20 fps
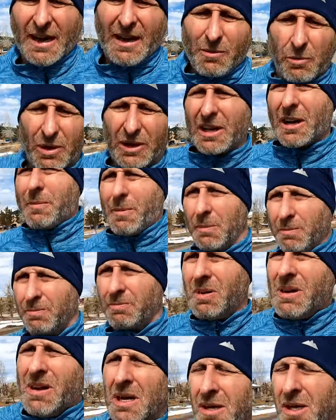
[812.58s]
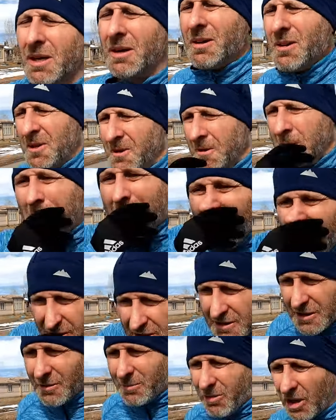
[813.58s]
night, wake up and
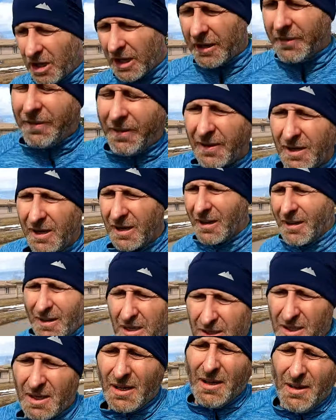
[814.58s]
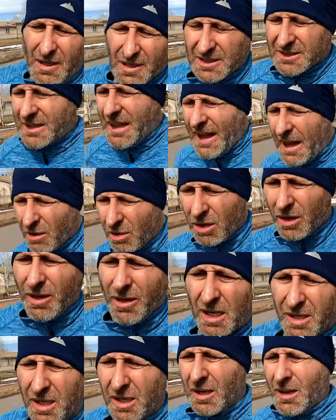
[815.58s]
resume life, is now
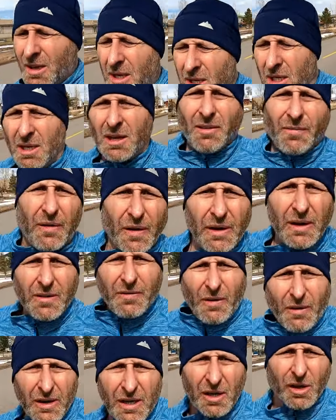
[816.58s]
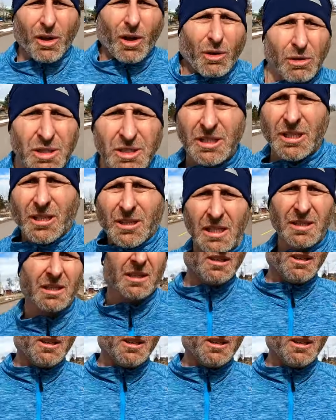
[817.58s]
very, very close,